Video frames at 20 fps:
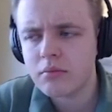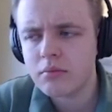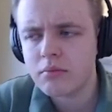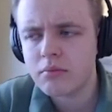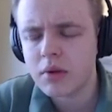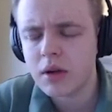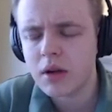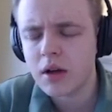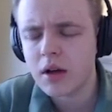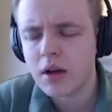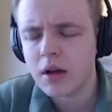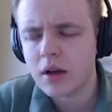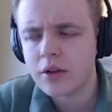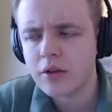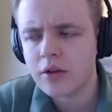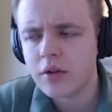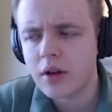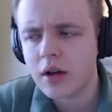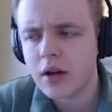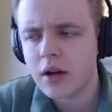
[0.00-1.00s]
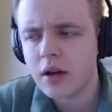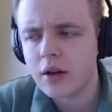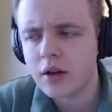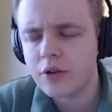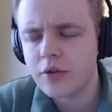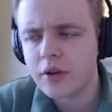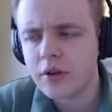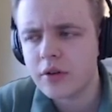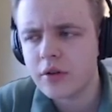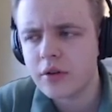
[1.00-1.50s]
But I'll
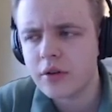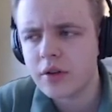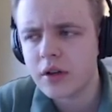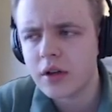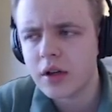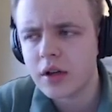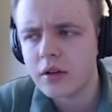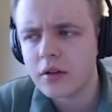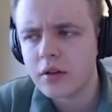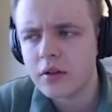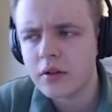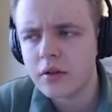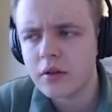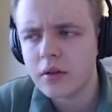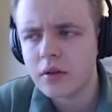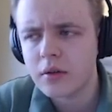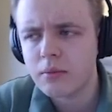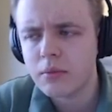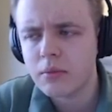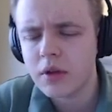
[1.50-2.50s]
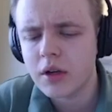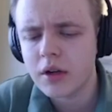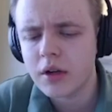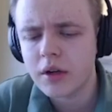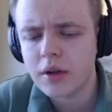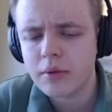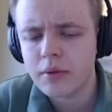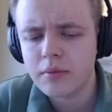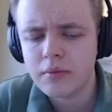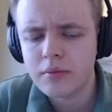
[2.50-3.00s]
try to articulate clearly.